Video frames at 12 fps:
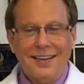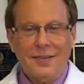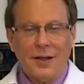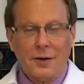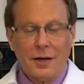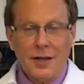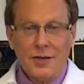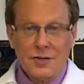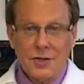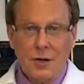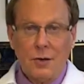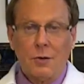There is
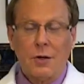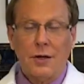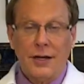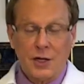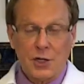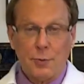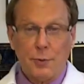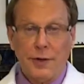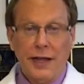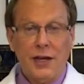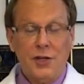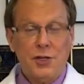no connection between
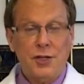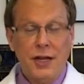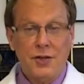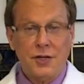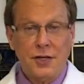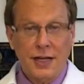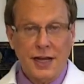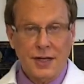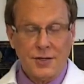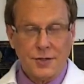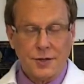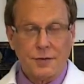H G H and
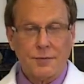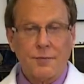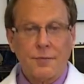cancer.